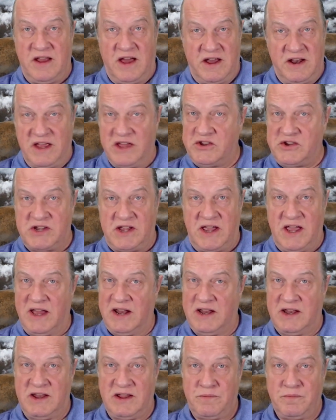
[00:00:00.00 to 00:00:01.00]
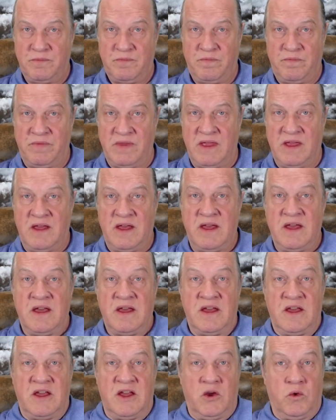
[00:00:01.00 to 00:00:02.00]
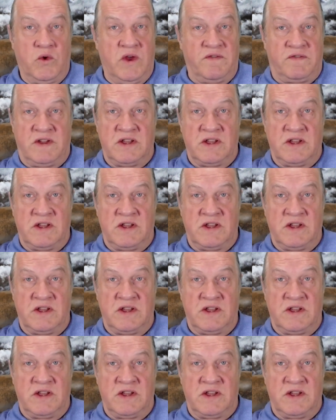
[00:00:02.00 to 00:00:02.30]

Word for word: uneducated. We've